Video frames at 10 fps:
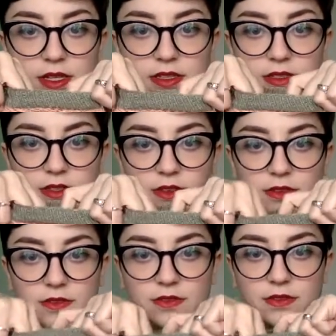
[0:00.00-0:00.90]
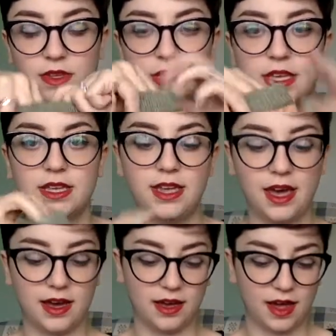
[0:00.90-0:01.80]
So,
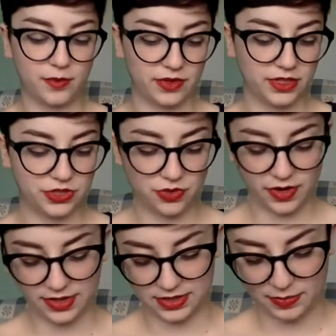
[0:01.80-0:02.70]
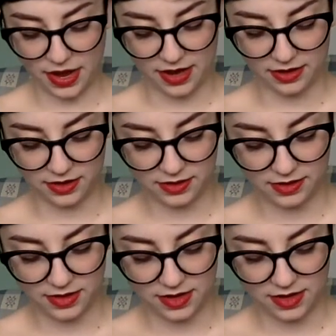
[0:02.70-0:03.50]
yeah, I'm really enjoying this pattern.